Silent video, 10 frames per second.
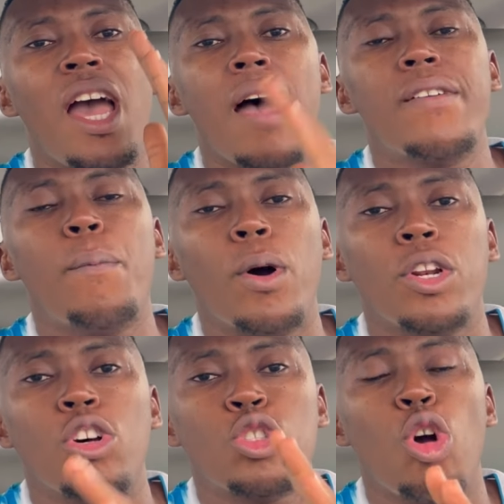
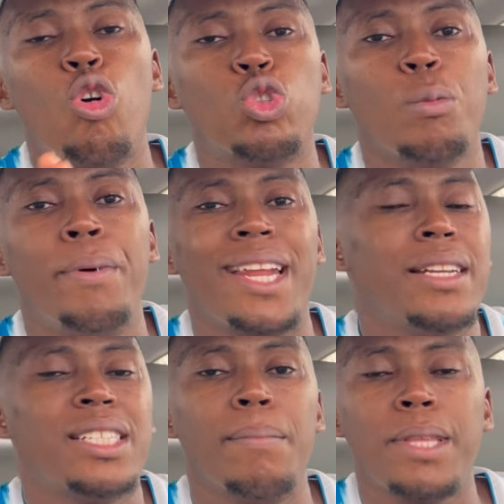Everyone does not go to bed
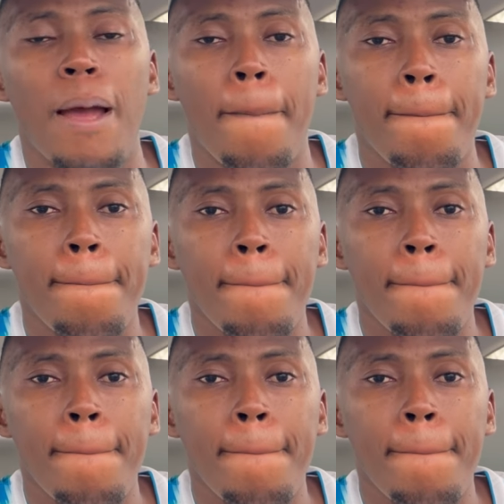at the same time.